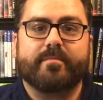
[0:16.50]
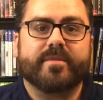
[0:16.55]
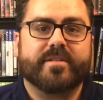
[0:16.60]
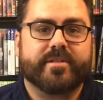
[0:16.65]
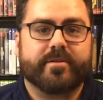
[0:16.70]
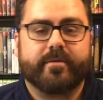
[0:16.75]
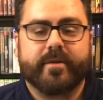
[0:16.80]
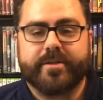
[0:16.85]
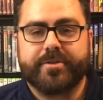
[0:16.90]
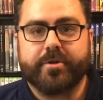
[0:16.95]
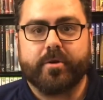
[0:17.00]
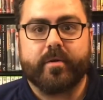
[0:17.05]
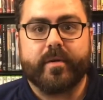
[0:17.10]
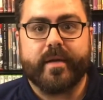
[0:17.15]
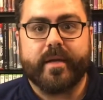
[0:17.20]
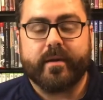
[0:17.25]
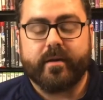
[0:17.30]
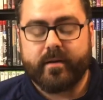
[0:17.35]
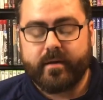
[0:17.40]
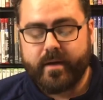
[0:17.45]
Mr. Retro
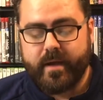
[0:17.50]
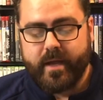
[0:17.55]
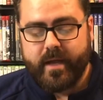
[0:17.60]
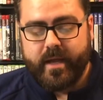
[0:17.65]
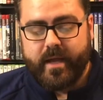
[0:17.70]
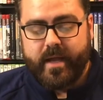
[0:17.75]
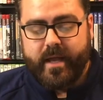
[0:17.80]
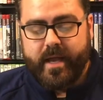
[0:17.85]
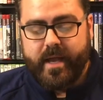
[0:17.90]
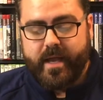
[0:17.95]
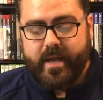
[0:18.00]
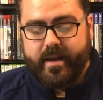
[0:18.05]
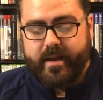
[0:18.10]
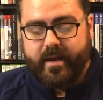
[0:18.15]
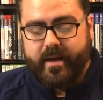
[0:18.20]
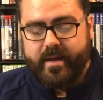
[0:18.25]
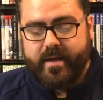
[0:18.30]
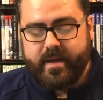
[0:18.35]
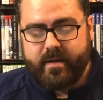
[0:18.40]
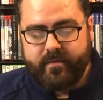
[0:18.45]
here, and
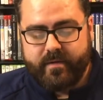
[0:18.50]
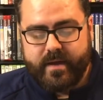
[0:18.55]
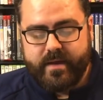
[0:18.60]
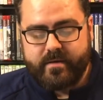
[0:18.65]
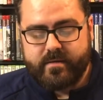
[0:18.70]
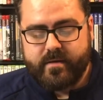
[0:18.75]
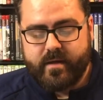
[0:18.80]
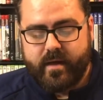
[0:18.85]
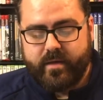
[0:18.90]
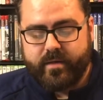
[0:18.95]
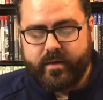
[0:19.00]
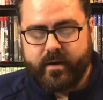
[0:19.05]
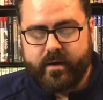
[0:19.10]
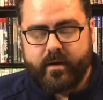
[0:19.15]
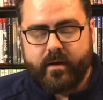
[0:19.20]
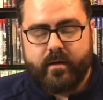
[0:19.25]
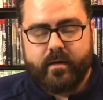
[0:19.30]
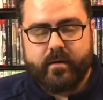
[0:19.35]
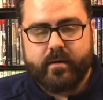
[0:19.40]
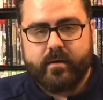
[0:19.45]
I have
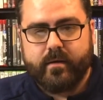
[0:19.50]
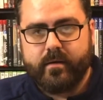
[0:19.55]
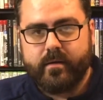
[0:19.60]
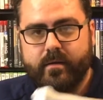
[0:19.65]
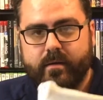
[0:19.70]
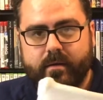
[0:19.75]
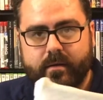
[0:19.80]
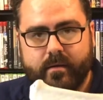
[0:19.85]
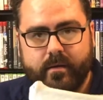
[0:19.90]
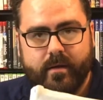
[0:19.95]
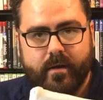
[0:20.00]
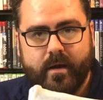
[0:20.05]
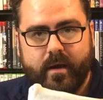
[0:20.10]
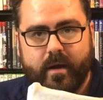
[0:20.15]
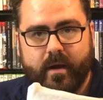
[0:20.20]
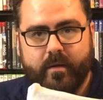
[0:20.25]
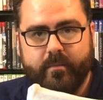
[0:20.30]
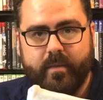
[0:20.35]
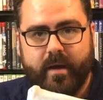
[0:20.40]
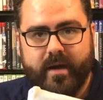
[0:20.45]
another
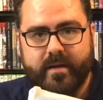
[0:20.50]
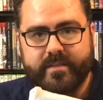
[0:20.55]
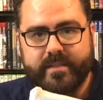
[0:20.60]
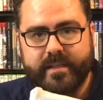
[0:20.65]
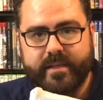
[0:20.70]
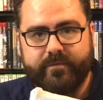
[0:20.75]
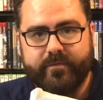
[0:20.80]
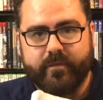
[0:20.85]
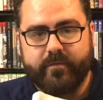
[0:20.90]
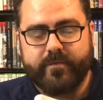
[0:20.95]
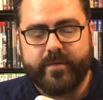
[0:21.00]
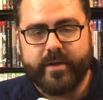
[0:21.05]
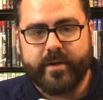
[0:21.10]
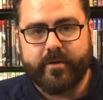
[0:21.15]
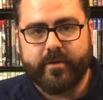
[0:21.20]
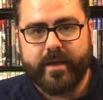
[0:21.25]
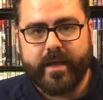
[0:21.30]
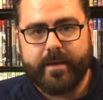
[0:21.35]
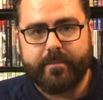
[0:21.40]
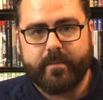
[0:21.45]
unboxing from
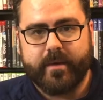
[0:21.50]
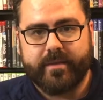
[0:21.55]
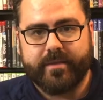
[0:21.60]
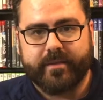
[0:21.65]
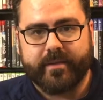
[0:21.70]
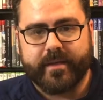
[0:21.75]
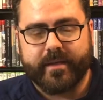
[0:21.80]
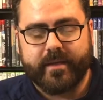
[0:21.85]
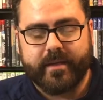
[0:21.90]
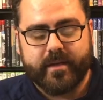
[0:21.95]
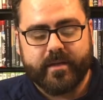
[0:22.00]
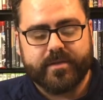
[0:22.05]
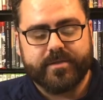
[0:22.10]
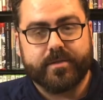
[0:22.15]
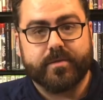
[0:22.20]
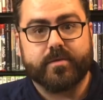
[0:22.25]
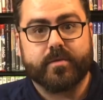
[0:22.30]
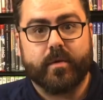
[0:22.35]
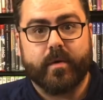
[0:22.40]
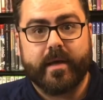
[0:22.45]
Video Game Monthly.
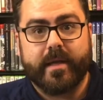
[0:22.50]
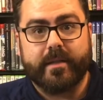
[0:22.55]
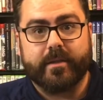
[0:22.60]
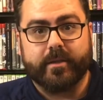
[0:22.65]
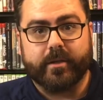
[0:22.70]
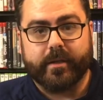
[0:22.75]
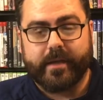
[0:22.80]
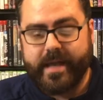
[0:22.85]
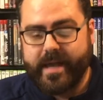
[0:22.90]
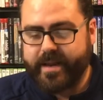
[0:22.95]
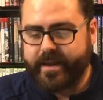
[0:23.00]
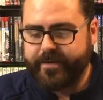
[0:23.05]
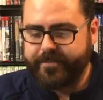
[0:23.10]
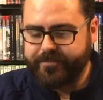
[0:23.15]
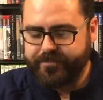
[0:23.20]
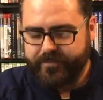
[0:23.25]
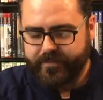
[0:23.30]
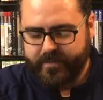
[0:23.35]
So let's go ahead and look at it.